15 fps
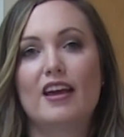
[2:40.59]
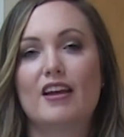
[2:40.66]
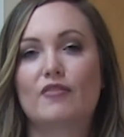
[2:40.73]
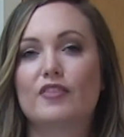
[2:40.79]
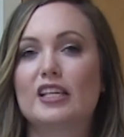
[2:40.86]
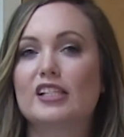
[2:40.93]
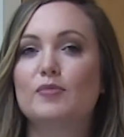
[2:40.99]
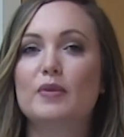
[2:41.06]

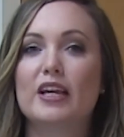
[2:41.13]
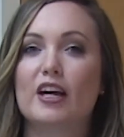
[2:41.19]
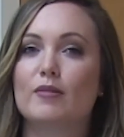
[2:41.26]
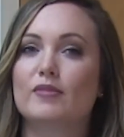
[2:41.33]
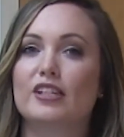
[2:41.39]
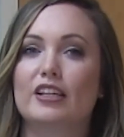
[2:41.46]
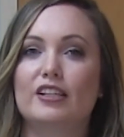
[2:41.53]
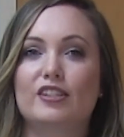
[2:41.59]
If this
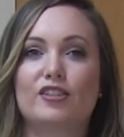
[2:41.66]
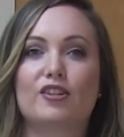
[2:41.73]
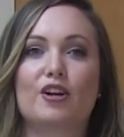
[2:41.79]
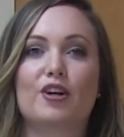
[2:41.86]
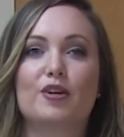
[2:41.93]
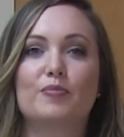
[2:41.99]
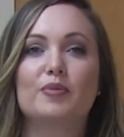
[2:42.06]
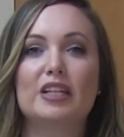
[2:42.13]
becomes a
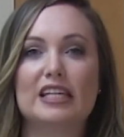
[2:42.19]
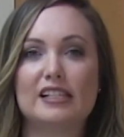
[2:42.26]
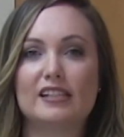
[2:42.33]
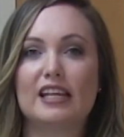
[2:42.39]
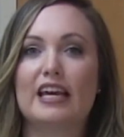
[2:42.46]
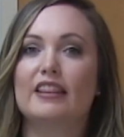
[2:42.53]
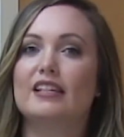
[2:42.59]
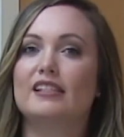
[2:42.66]
concern, please
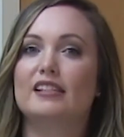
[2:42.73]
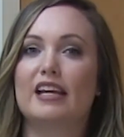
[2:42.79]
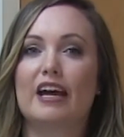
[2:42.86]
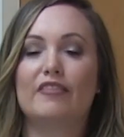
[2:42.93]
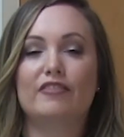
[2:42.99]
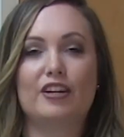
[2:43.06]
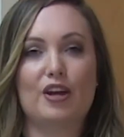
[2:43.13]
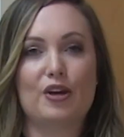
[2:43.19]
let the
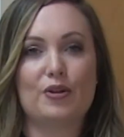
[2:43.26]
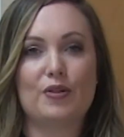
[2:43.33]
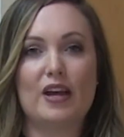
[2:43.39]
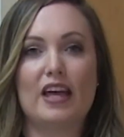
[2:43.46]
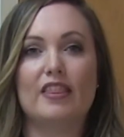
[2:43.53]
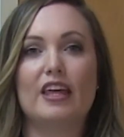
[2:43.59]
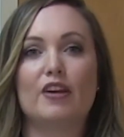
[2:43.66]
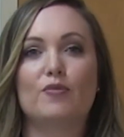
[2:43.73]
staff know
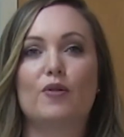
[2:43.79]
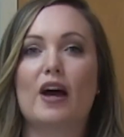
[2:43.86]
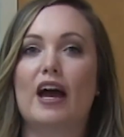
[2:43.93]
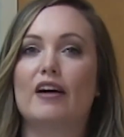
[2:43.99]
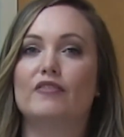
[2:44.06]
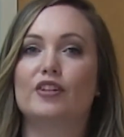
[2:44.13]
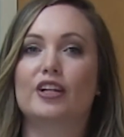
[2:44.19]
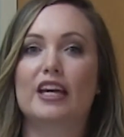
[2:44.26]
and they will
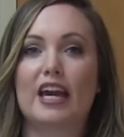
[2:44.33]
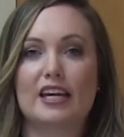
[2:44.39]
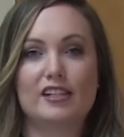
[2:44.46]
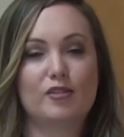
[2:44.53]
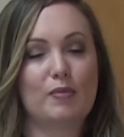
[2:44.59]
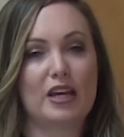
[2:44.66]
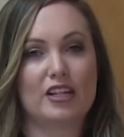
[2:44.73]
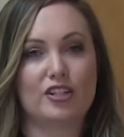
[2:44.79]
have your
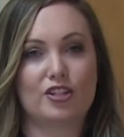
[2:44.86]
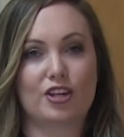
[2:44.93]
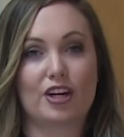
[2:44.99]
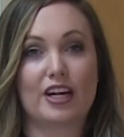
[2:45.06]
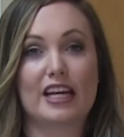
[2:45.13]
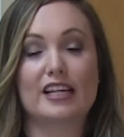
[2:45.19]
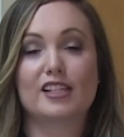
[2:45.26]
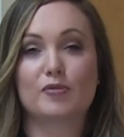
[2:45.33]
case manager
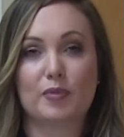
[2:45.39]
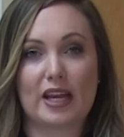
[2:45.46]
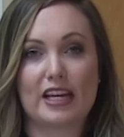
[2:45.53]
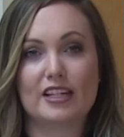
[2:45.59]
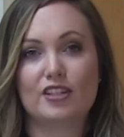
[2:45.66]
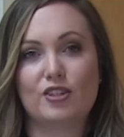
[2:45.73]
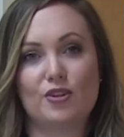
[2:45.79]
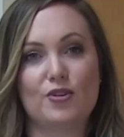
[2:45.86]
explain
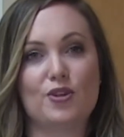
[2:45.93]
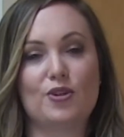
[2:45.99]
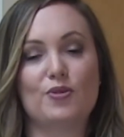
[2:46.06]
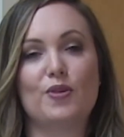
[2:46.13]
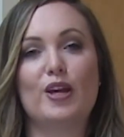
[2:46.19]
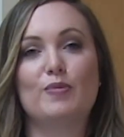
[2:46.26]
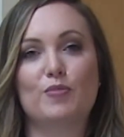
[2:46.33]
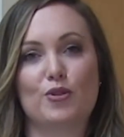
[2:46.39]
it to you
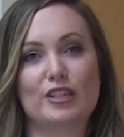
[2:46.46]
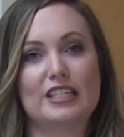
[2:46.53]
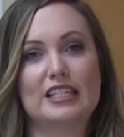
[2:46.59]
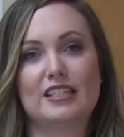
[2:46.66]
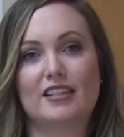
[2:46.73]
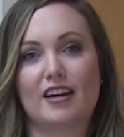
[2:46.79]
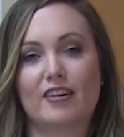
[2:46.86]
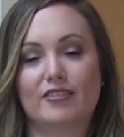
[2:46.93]
in more
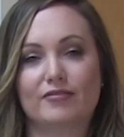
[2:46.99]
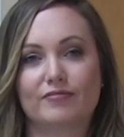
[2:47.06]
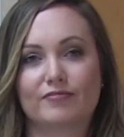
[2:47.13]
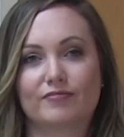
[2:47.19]
detail.